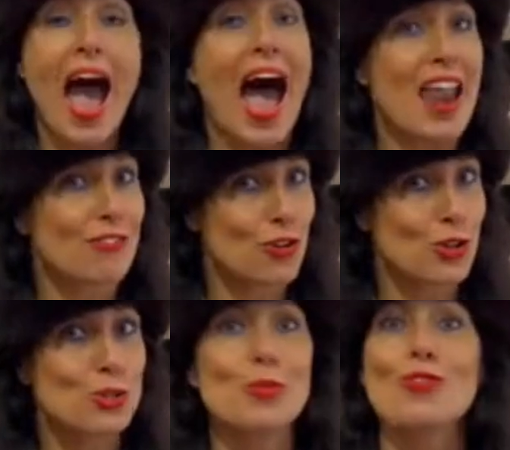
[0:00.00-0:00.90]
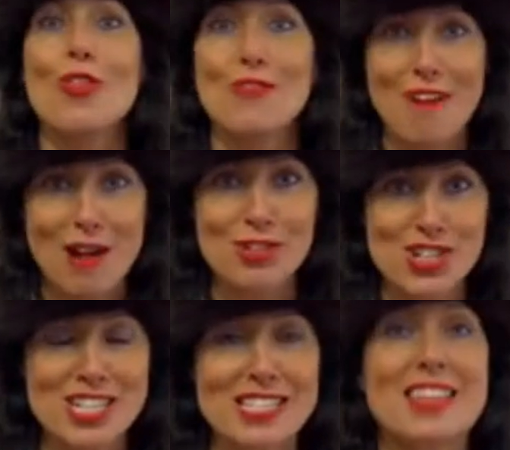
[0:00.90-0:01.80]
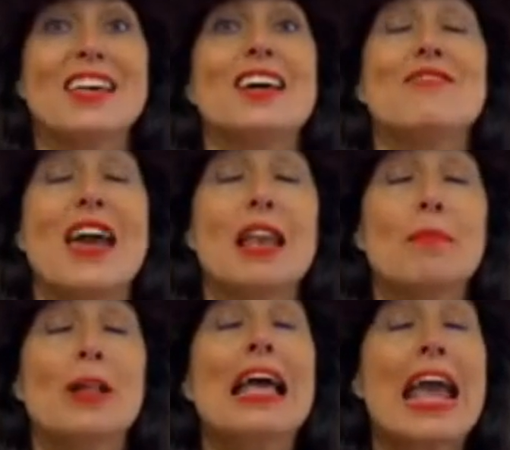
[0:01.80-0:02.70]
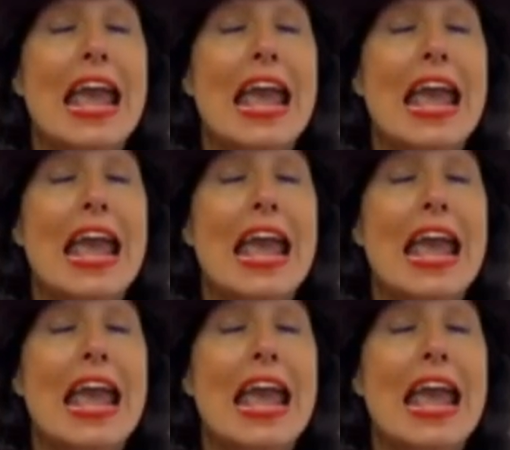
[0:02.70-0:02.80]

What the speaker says: And of course, we've got the vouchers that are available